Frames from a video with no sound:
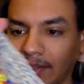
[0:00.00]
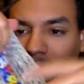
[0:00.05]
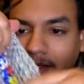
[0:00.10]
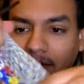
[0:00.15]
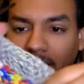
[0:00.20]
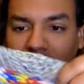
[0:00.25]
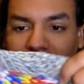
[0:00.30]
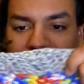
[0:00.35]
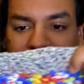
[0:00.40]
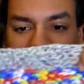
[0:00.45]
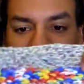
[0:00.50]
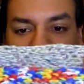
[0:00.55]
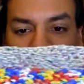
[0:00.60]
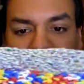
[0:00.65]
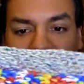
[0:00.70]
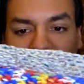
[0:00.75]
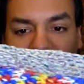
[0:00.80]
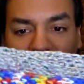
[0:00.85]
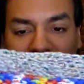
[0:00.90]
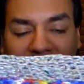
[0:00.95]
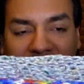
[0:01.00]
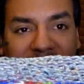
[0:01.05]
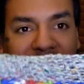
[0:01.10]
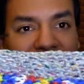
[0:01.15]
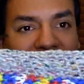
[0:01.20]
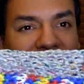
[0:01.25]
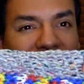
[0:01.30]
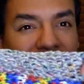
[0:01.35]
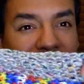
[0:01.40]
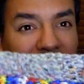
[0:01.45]
okay, so I
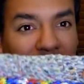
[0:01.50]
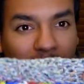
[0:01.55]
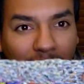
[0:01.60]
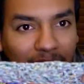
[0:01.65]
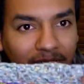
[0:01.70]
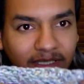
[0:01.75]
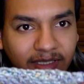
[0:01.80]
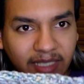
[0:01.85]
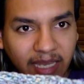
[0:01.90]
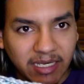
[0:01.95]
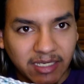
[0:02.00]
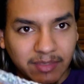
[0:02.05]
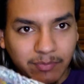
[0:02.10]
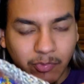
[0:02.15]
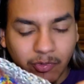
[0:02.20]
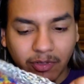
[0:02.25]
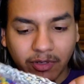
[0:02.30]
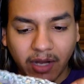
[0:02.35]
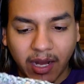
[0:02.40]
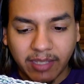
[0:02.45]
didn't decrease anymore.